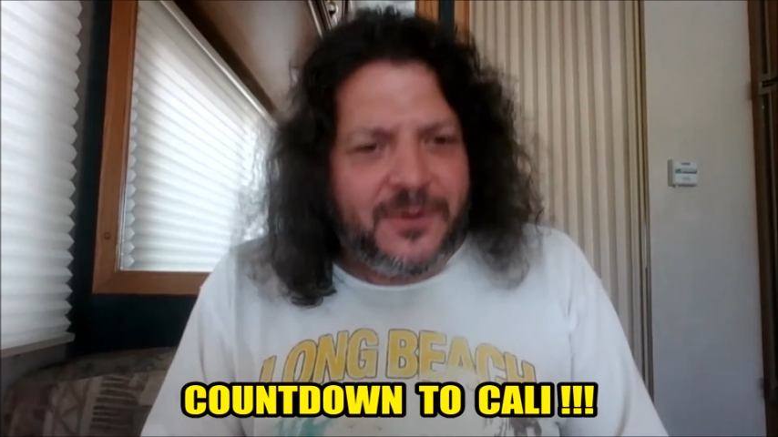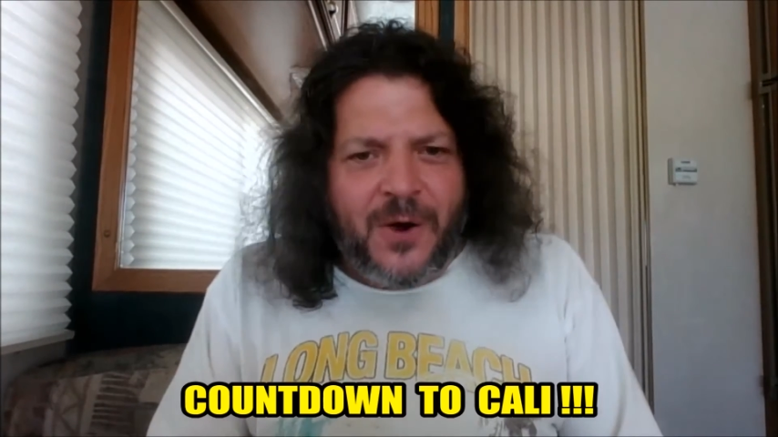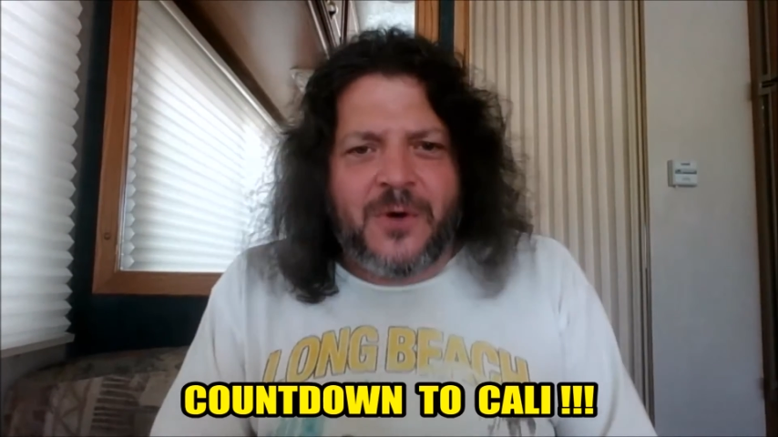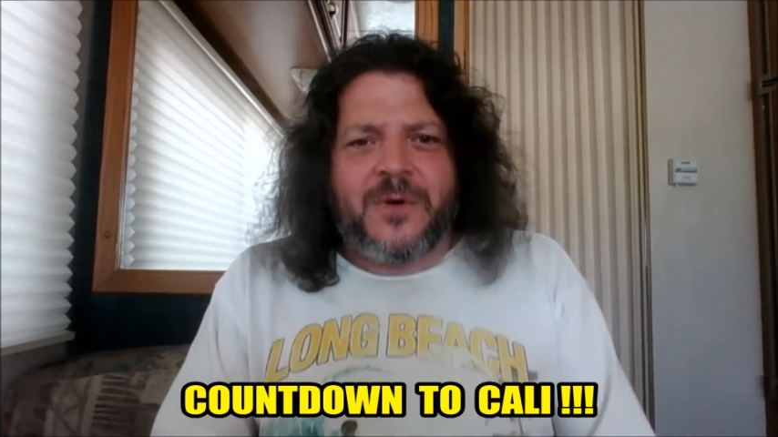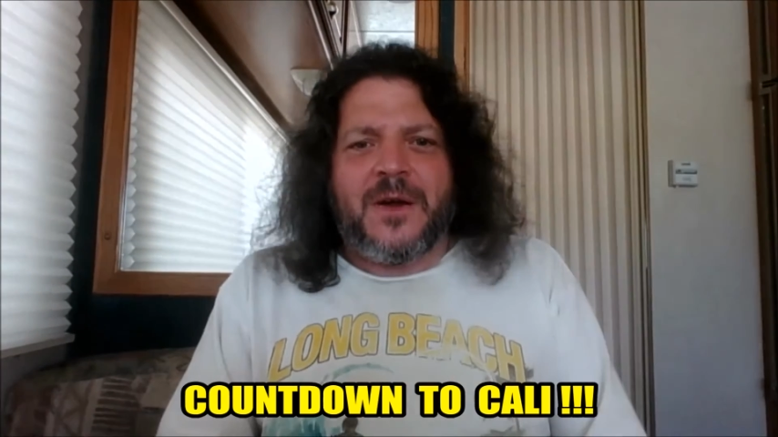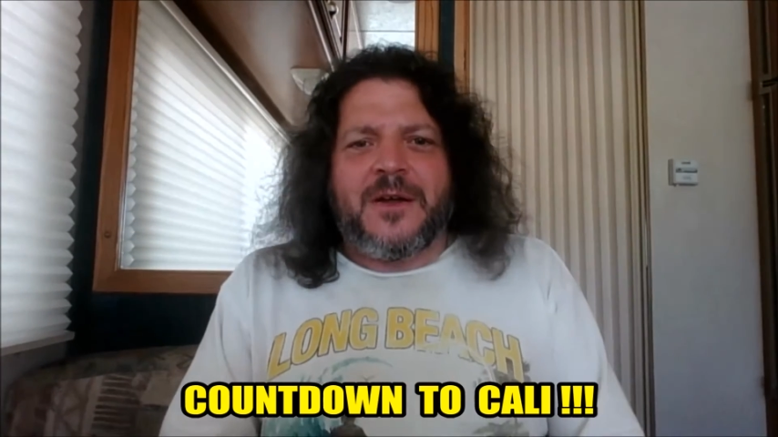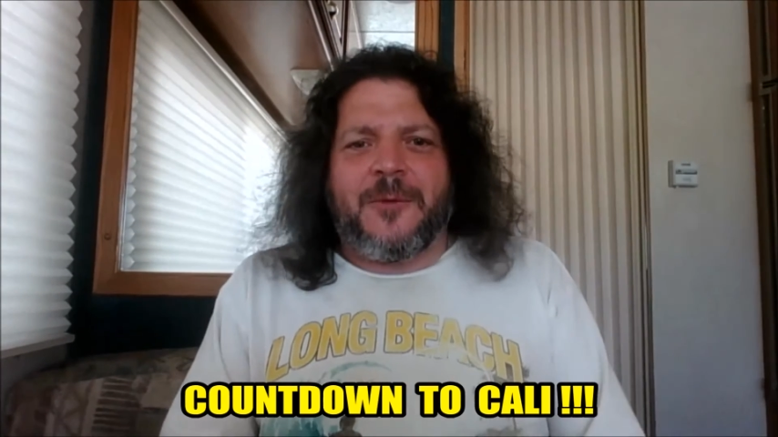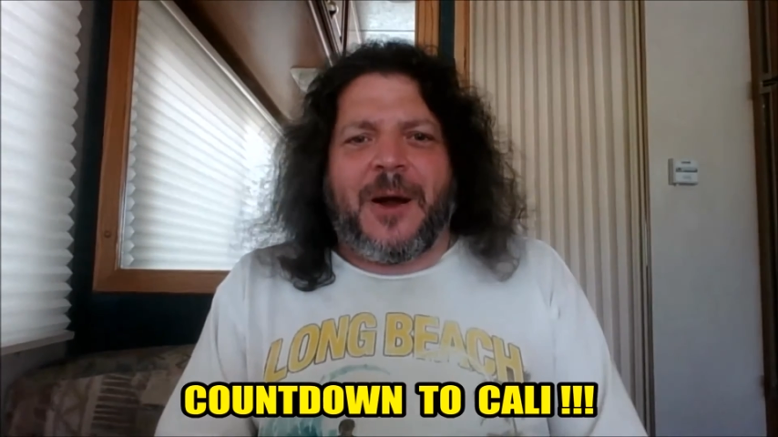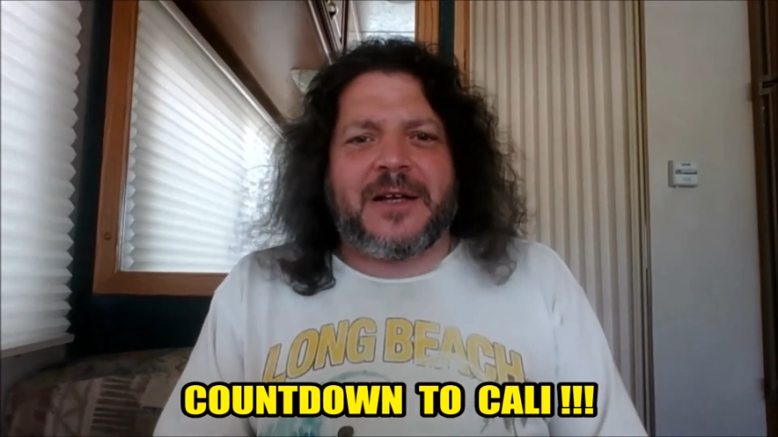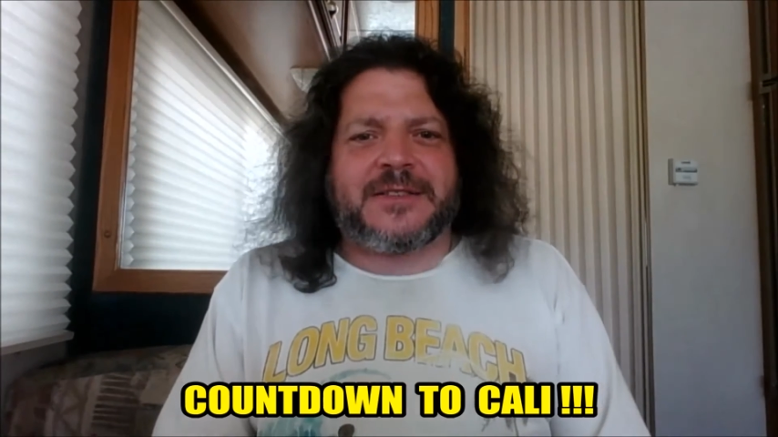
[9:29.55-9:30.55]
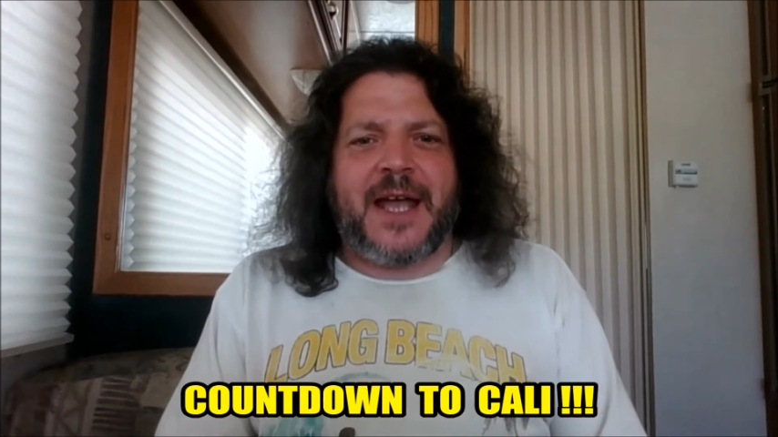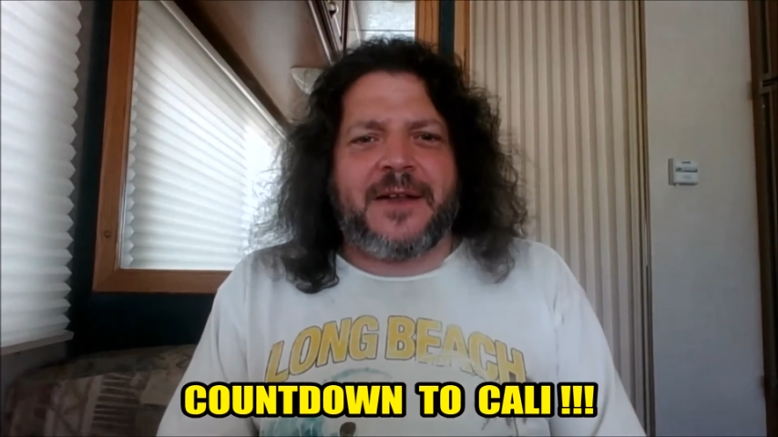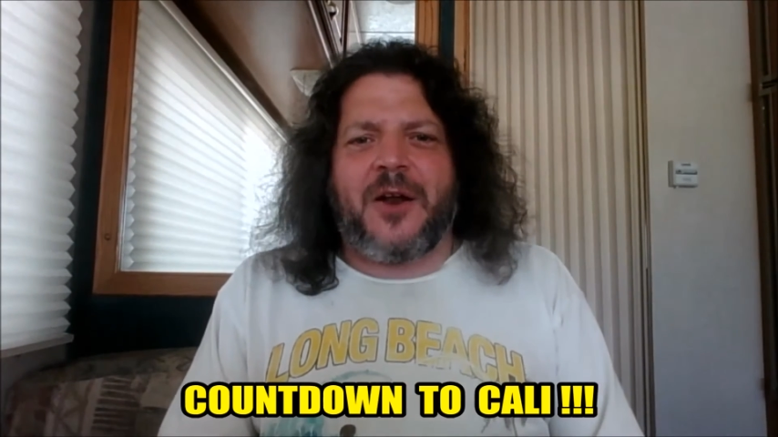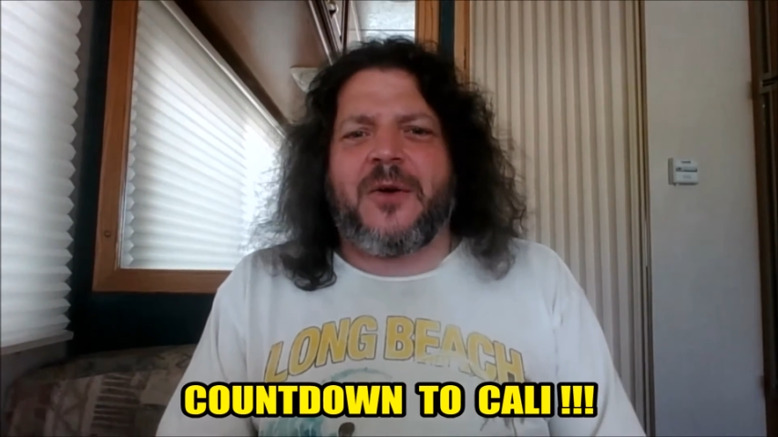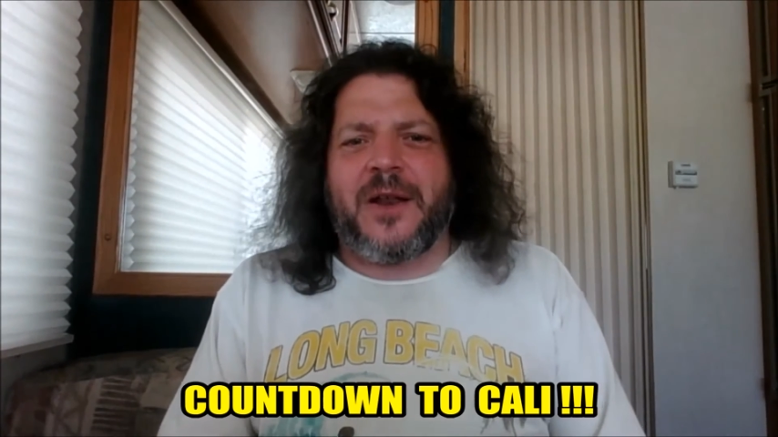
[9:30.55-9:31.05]
Woo! You're probably
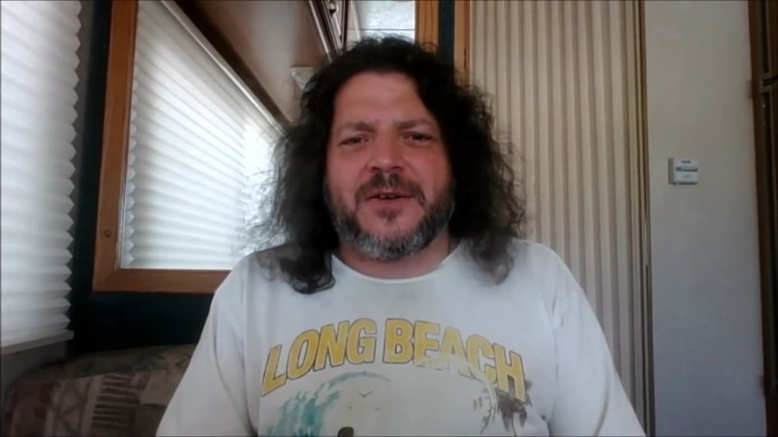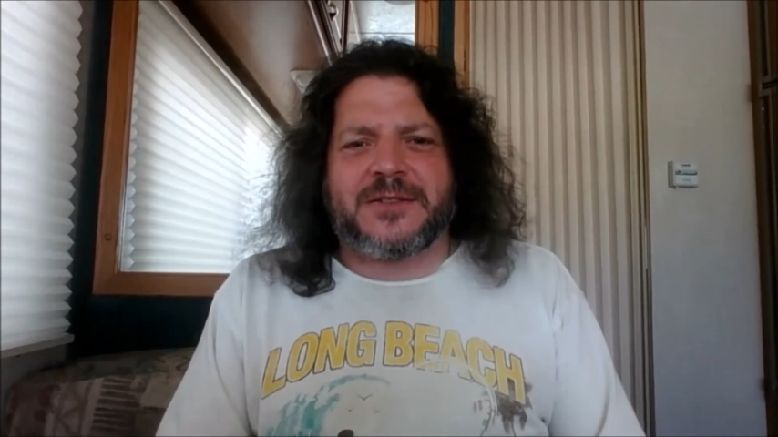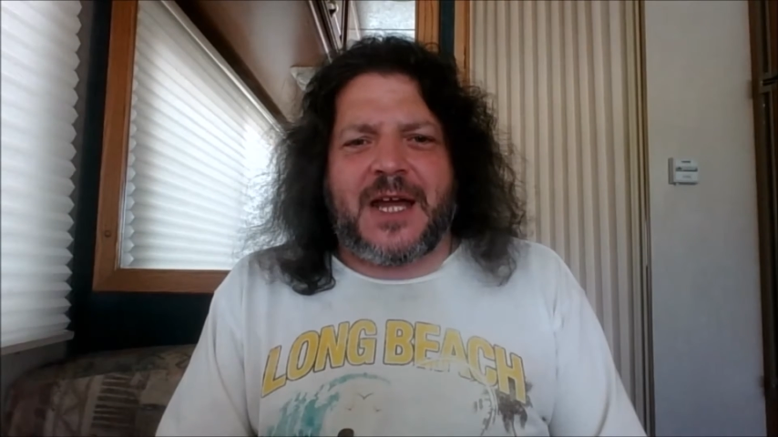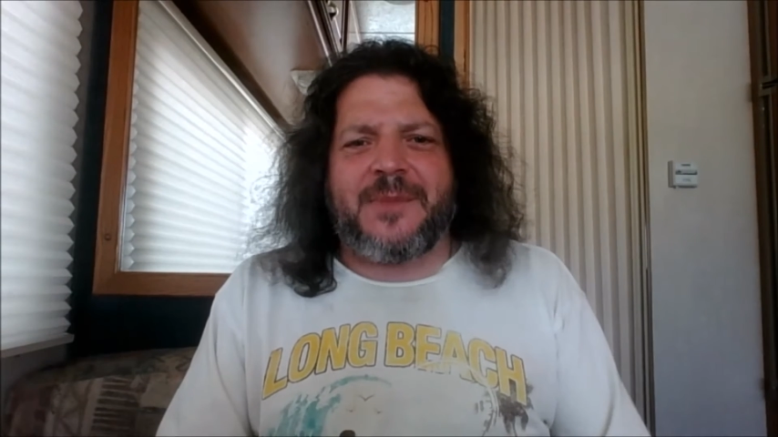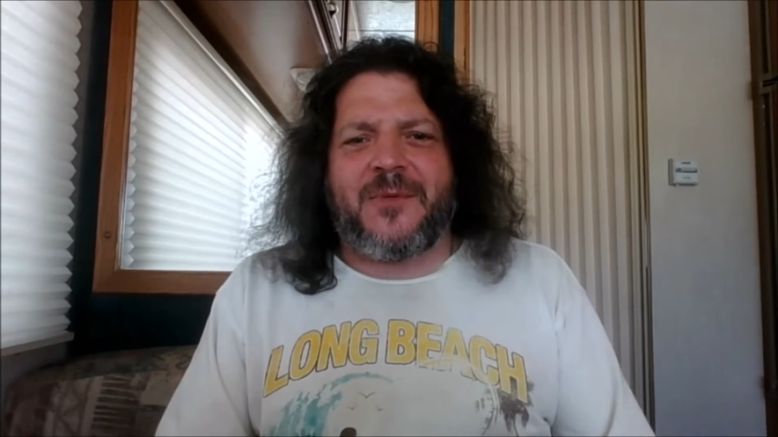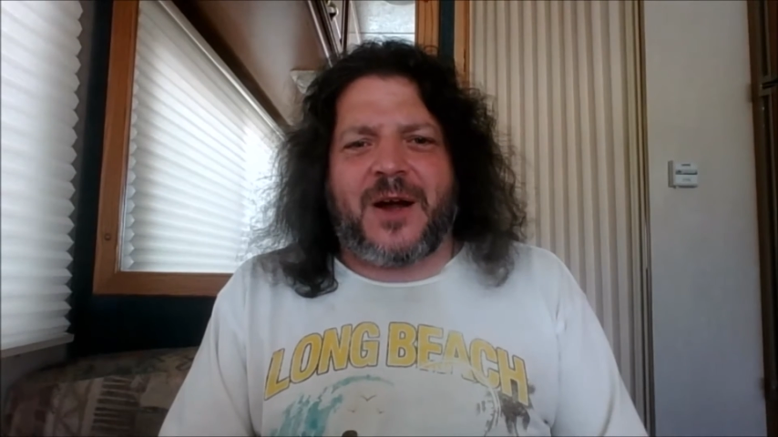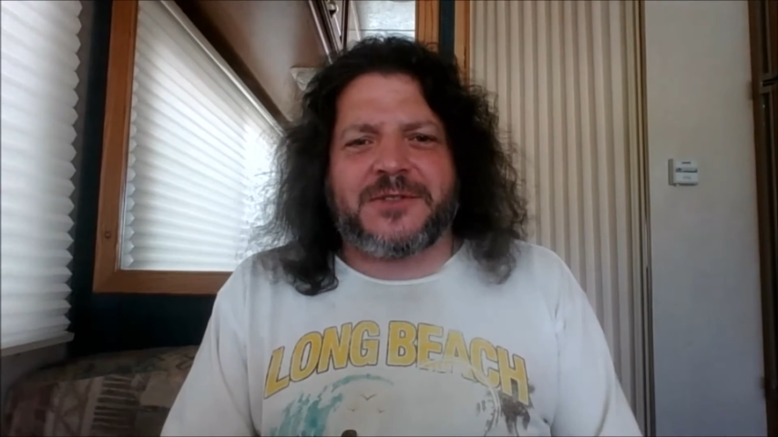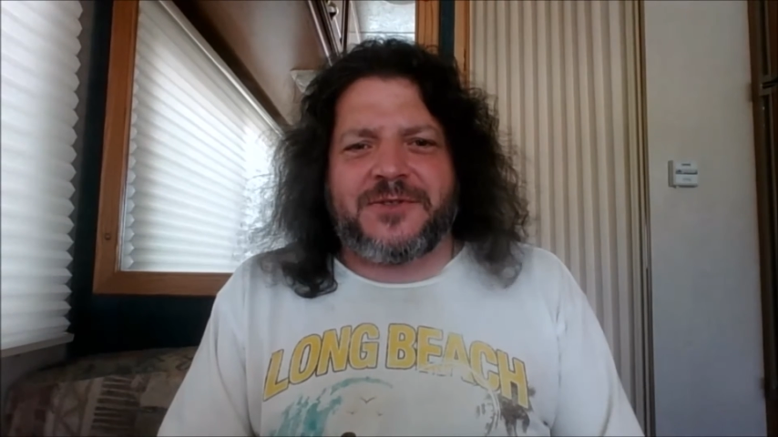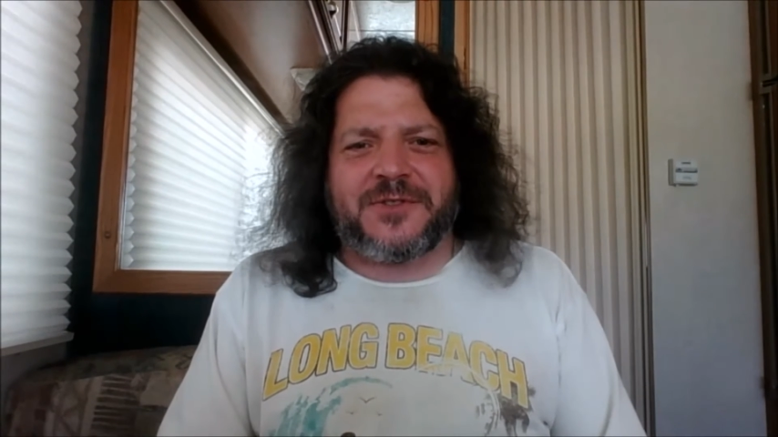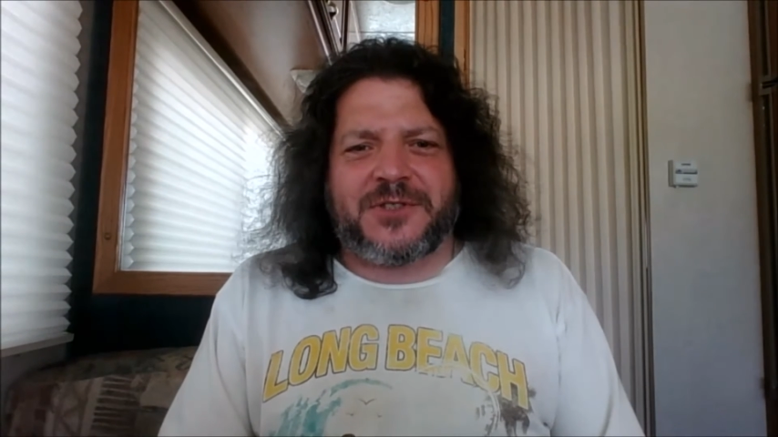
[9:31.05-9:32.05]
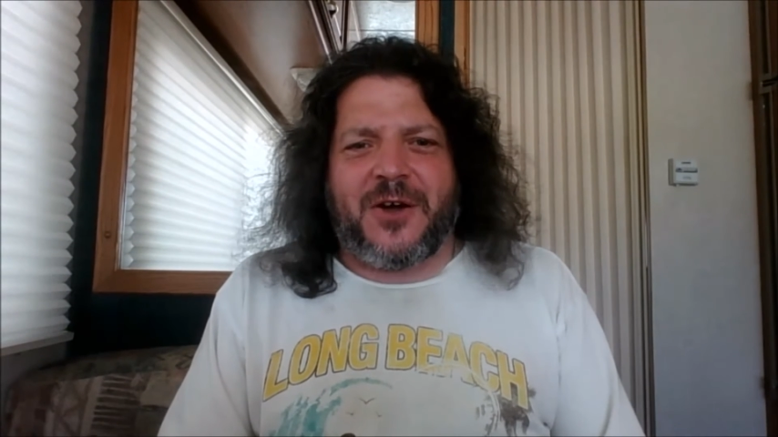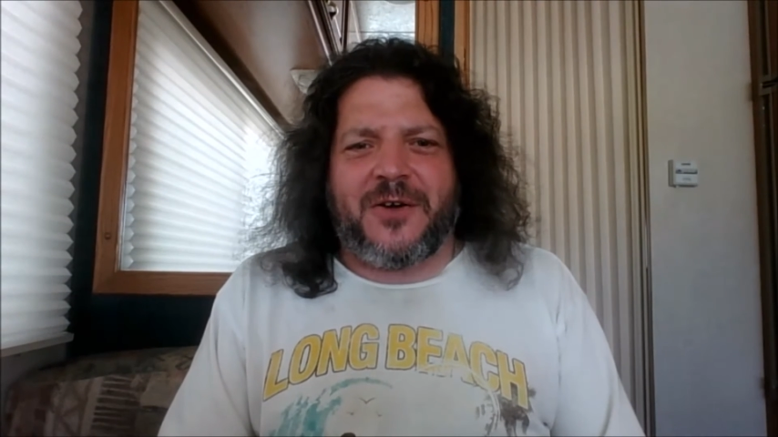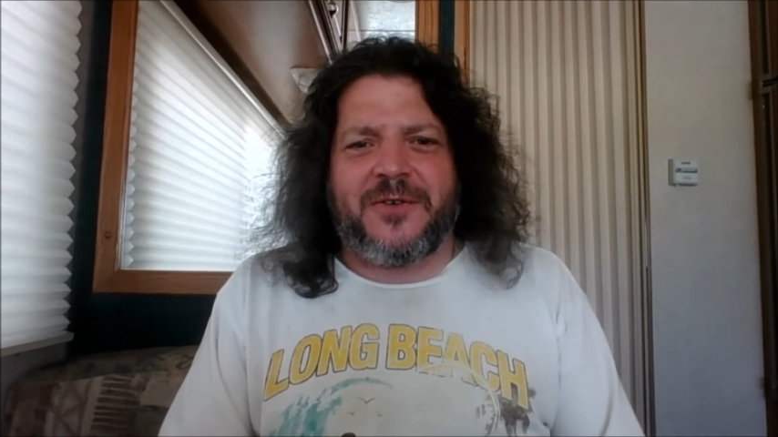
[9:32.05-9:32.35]
saying, you know what, Ernest, I've been watching your show,